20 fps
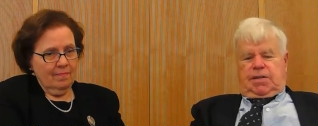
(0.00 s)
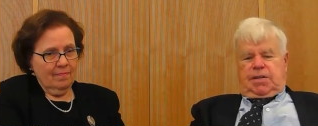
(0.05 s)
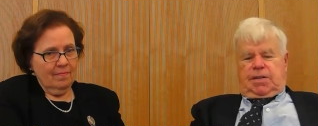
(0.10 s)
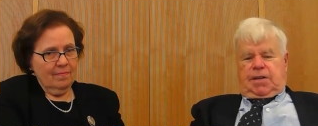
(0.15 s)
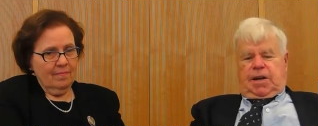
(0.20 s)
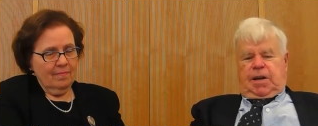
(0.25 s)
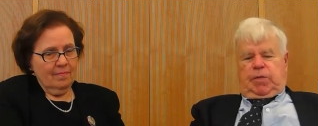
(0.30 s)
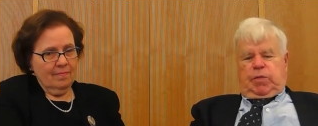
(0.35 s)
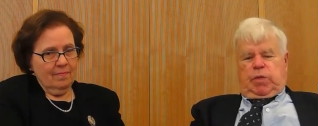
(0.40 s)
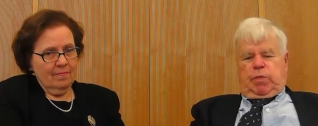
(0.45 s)

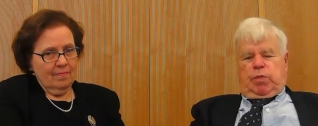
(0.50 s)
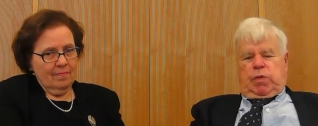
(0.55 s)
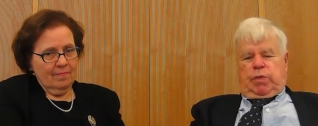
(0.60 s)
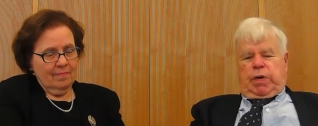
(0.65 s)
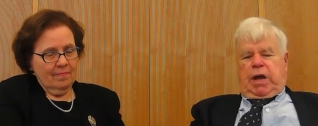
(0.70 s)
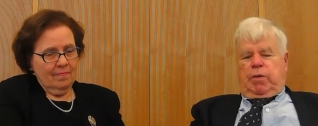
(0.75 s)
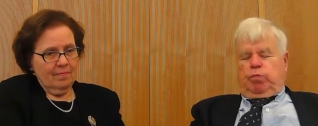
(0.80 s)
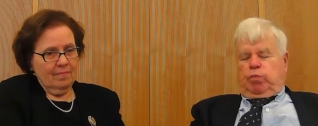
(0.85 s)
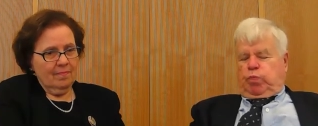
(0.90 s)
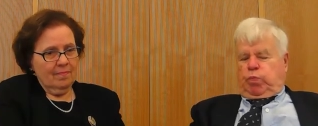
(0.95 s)
Speaker 1: And,
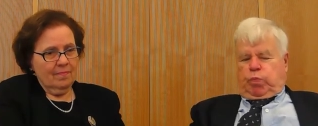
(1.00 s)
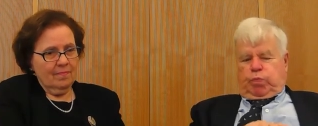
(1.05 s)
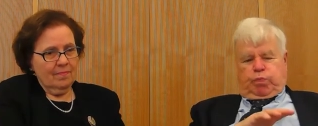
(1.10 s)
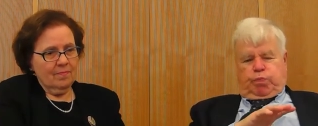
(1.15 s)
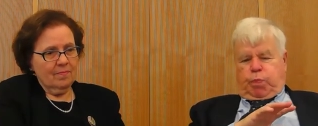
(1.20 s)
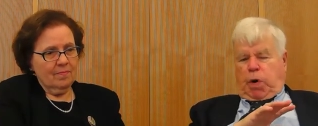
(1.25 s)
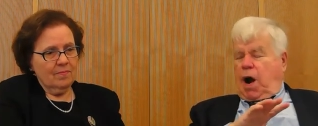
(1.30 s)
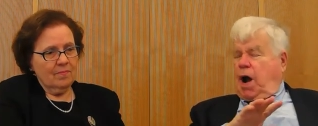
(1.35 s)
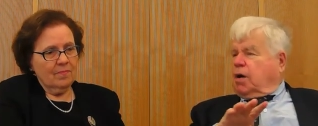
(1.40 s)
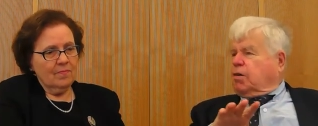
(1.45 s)
and
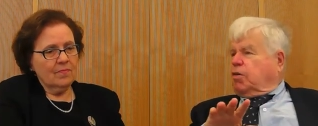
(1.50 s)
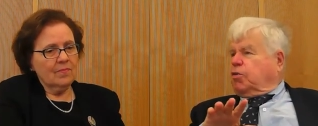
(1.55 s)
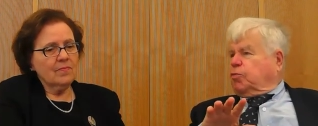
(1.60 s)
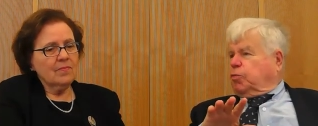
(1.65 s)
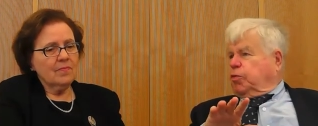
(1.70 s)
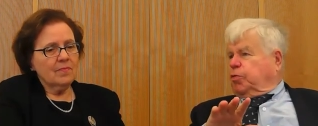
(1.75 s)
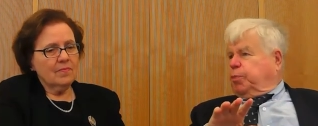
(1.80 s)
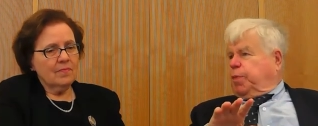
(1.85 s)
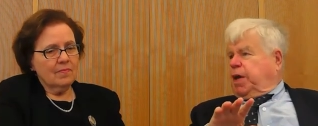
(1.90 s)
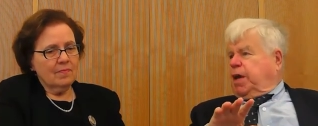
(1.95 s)
progress
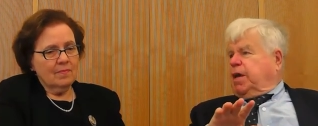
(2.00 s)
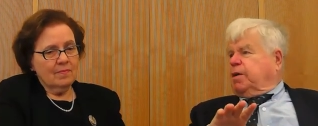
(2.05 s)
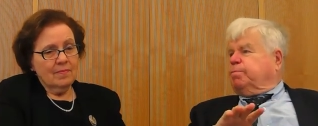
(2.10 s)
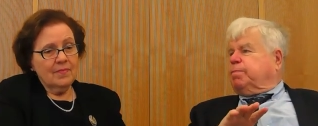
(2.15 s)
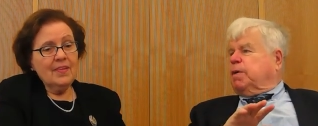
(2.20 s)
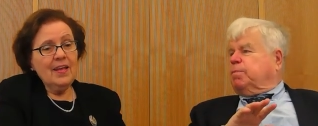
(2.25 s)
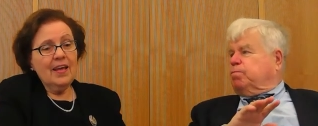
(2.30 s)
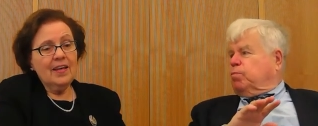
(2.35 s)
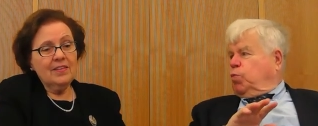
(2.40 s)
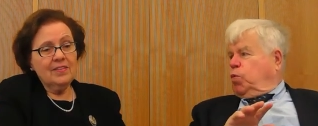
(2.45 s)
was made,
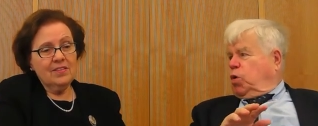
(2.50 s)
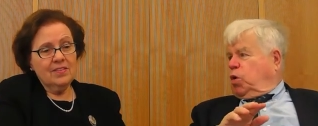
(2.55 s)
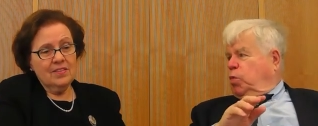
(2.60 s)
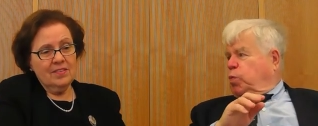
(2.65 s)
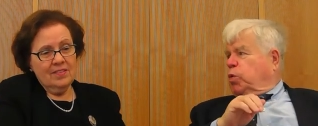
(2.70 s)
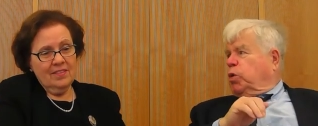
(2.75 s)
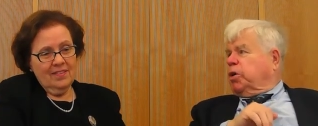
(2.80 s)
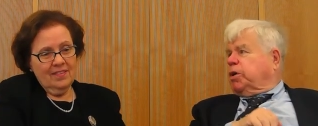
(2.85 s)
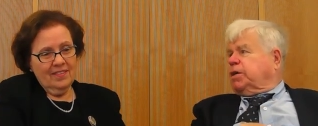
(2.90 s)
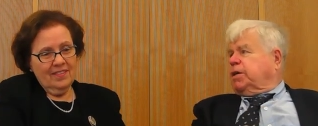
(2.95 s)
but Yes. more
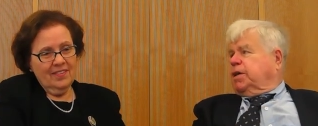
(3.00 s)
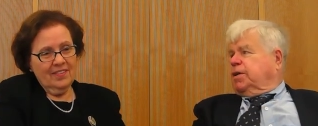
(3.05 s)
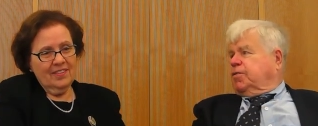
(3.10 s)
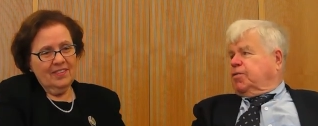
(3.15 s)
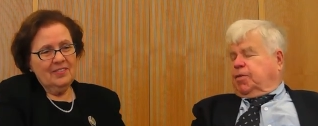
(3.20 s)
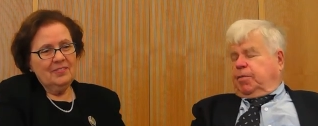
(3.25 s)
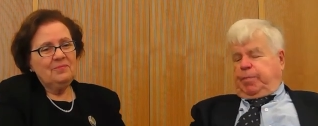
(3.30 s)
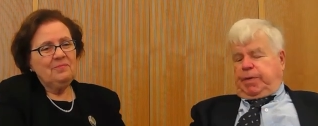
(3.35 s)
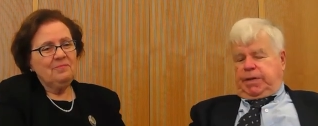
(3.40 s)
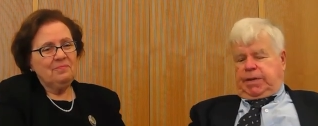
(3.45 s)
work needs
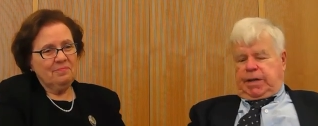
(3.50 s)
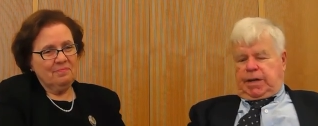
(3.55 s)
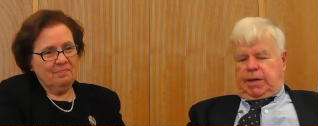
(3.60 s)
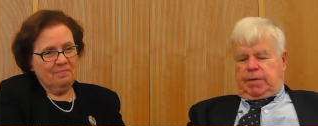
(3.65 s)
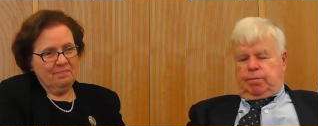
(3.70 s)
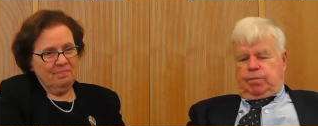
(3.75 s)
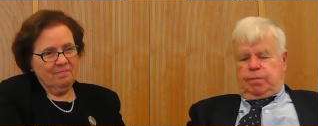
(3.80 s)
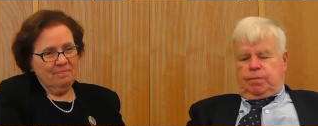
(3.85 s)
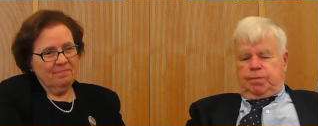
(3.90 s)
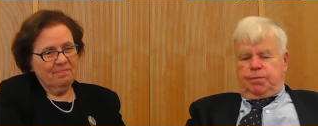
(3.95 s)
to be done.
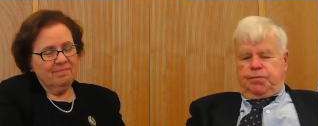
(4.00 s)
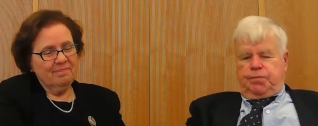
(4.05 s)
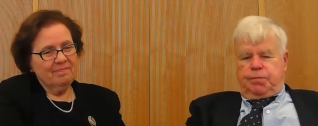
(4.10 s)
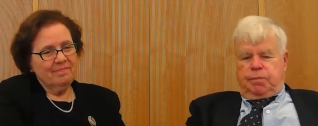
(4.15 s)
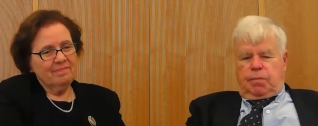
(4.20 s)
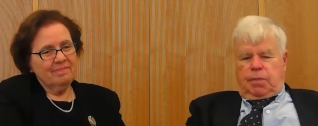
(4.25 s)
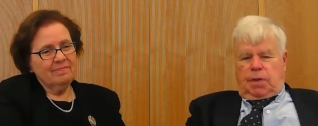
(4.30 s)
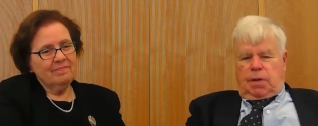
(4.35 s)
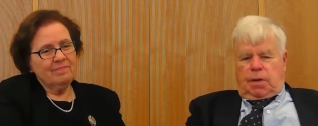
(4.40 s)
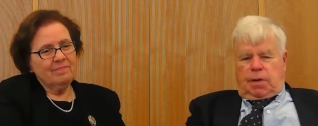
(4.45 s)

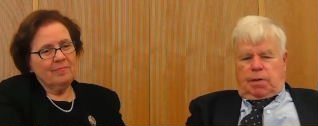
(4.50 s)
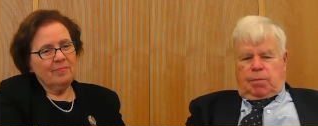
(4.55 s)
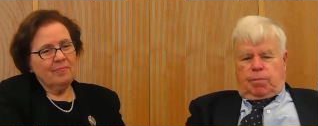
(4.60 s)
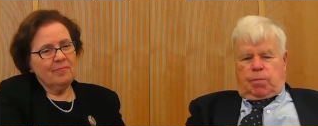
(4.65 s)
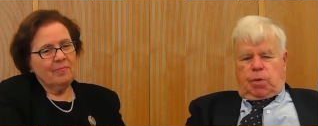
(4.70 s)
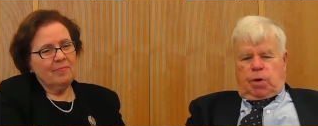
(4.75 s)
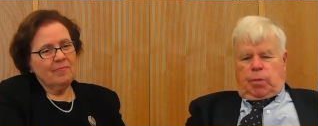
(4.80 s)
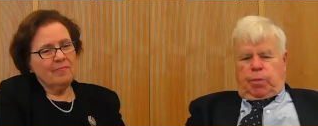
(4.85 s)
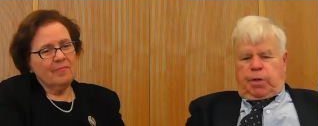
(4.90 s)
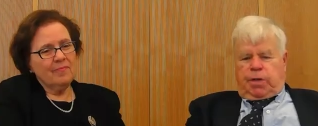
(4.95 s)

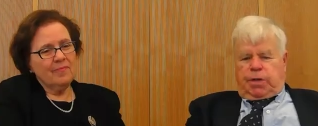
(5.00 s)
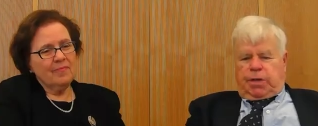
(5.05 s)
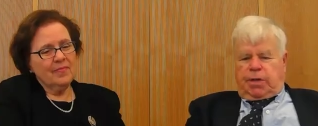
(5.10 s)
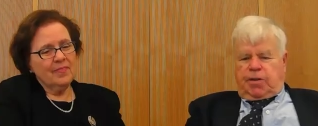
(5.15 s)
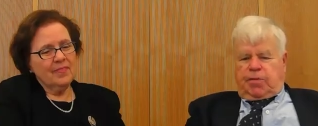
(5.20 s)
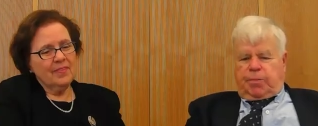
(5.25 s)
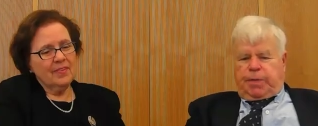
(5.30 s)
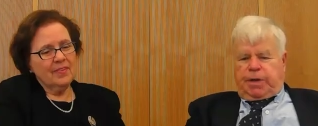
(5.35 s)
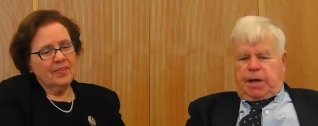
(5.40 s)
More work needs to be